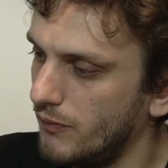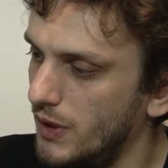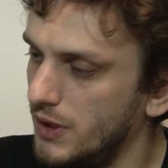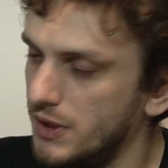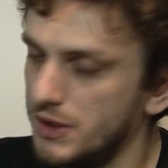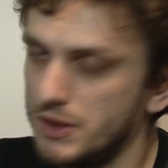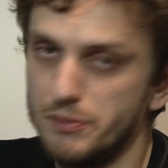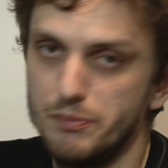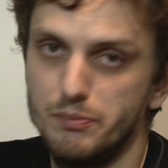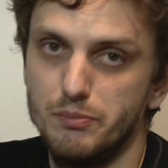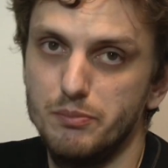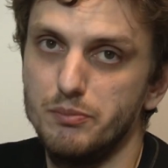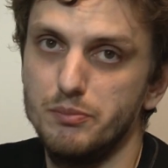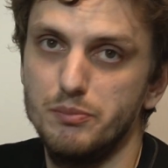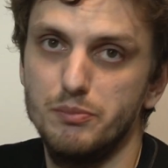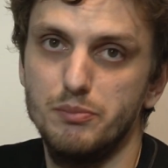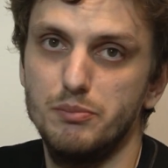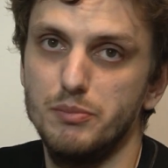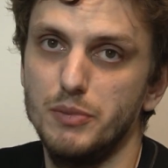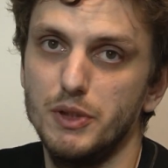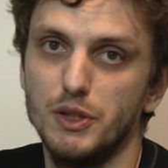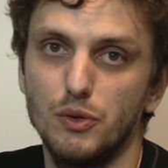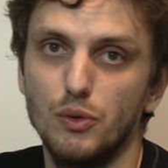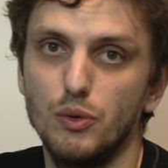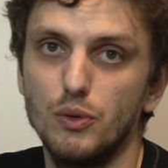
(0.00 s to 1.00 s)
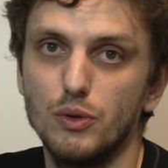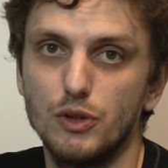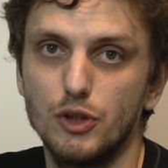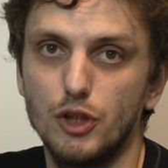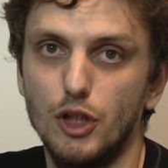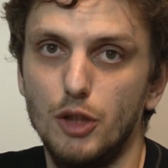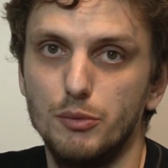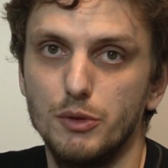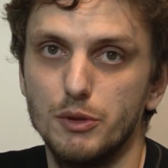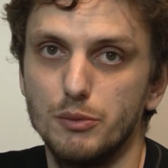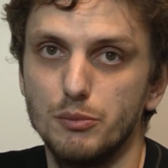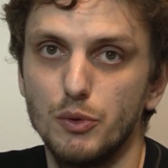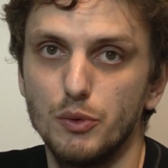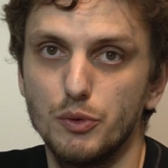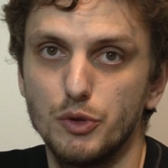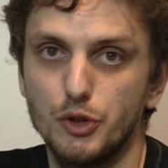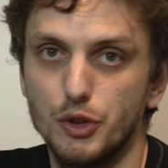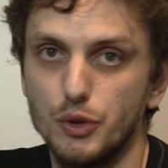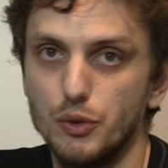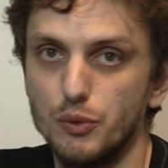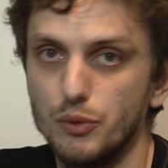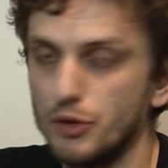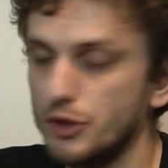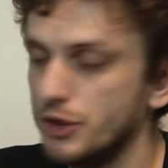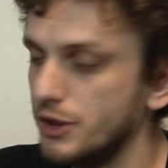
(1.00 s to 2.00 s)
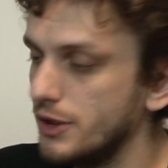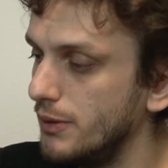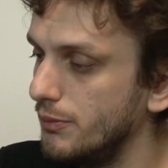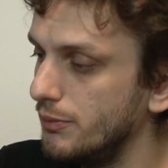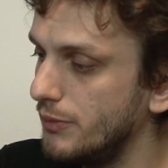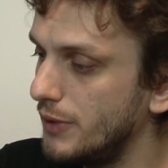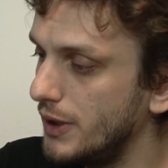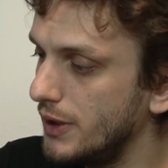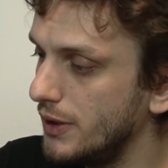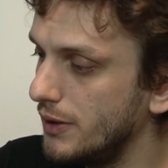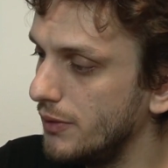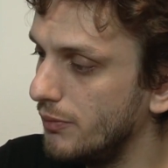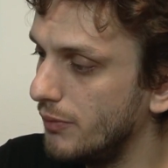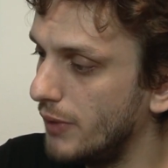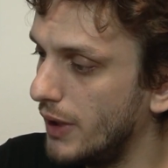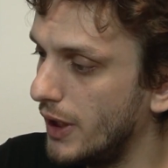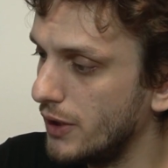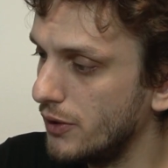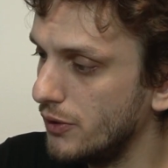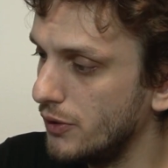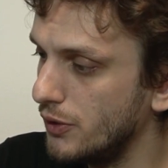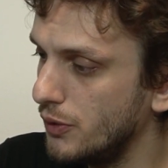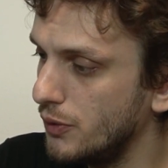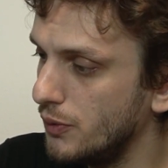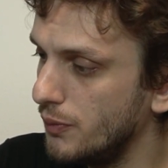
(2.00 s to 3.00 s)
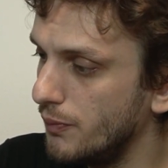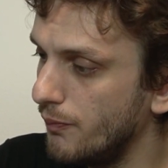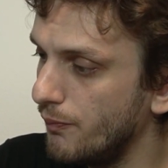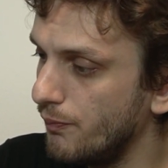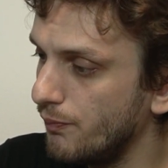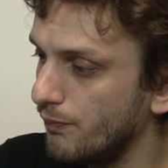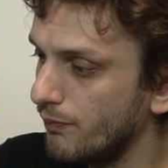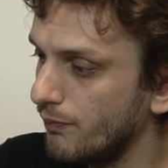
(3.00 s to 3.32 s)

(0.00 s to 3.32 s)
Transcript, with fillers: it's an old common mode choke or something, I don't know.